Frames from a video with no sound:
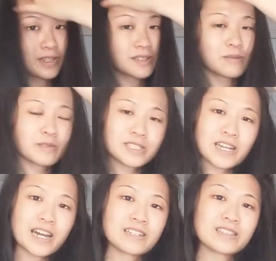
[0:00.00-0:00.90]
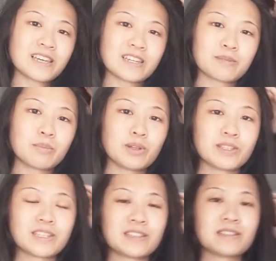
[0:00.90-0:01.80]
one was kind of like
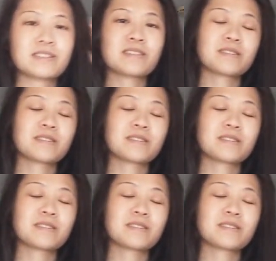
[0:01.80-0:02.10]
pulling